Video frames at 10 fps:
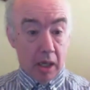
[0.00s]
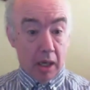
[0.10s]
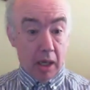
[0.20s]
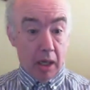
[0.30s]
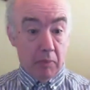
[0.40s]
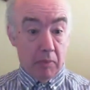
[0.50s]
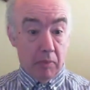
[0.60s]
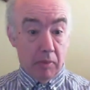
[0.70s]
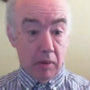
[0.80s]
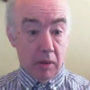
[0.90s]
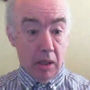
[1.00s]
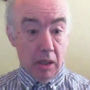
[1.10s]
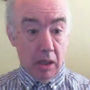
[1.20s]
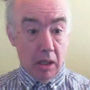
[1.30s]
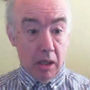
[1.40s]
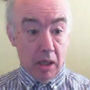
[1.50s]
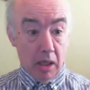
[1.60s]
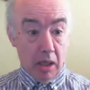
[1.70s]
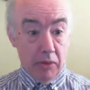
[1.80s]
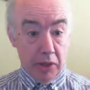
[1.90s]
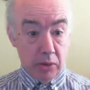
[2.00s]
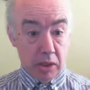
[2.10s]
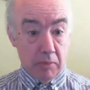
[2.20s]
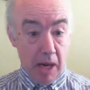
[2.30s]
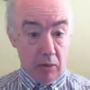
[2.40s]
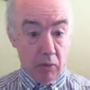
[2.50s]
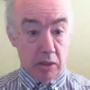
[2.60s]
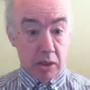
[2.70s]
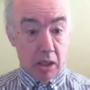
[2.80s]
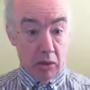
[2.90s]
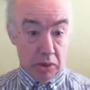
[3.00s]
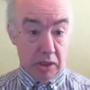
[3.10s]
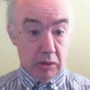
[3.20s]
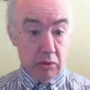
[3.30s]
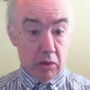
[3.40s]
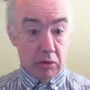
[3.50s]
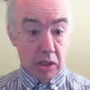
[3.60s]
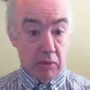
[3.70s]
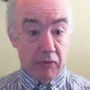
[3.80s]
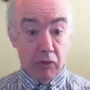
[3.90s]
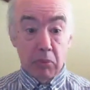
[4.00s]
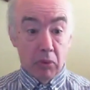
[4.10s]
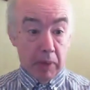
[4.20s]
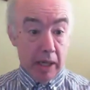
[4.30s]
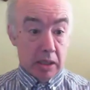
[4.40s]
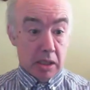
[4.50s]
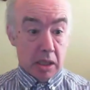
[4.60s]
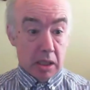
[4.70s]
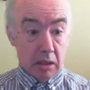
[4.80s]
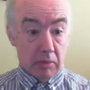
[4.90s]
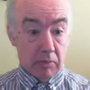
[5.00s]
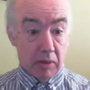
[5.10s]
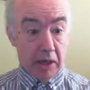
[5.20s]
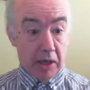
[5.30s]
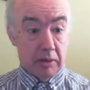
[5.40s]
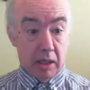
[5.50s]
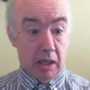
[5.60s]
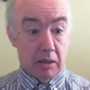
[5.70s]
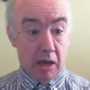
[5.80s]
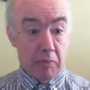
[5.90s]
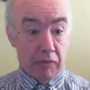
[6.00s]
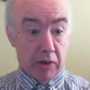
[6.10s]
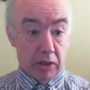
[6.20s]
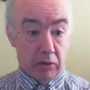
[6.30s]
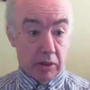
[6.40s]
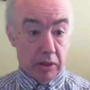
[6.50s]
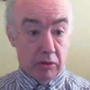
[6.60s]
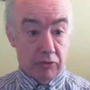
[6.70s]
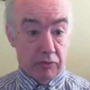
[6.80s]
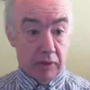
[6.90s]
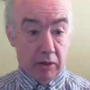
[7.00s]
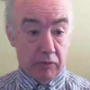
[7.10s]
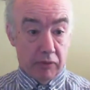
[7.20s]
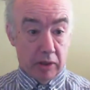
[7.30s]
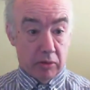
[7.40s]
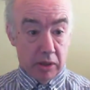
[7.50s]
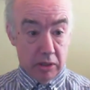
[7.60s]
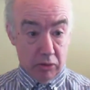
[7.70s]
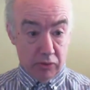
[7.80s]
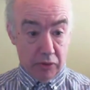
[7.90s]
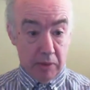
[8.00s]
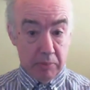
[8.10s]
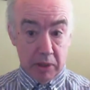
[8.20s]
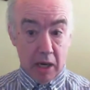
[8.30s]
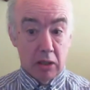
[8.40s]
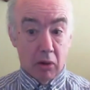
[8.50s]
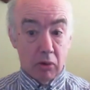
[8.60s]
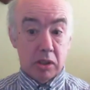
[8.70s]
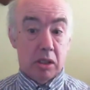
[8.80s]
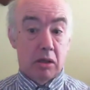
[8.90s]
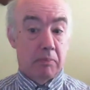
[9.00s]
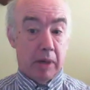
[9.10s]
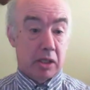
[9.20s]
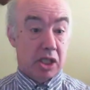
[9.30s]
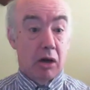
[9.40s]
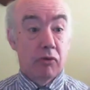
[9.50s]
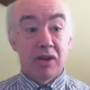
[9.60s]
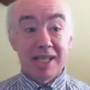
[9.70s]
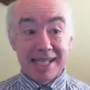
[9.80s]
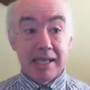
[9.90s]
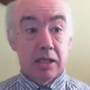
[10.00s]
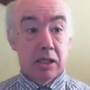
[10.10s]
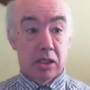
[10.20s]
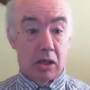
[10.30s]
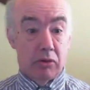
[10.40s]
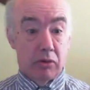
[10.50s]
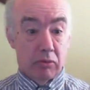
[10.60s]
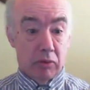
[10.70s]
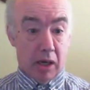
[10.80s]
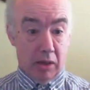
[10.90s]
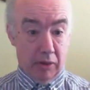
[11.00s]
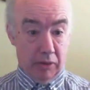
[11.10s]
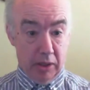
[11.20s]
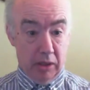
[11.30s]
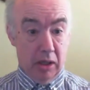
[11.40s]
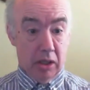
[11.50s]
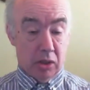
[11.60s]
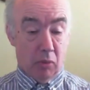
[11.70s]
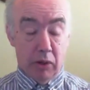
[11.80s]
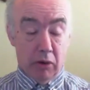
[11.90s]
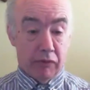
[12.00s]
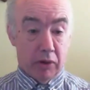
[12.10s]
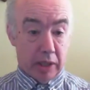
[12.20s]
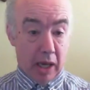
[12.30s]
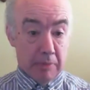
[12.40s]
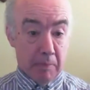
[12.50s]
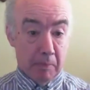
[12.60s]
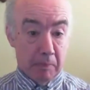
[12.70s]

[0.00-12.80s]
And those are the main ones. I also do long-term football bets. That they provide quite a useful thing, but they're long-term bets over a season rather than as a one-off on a game.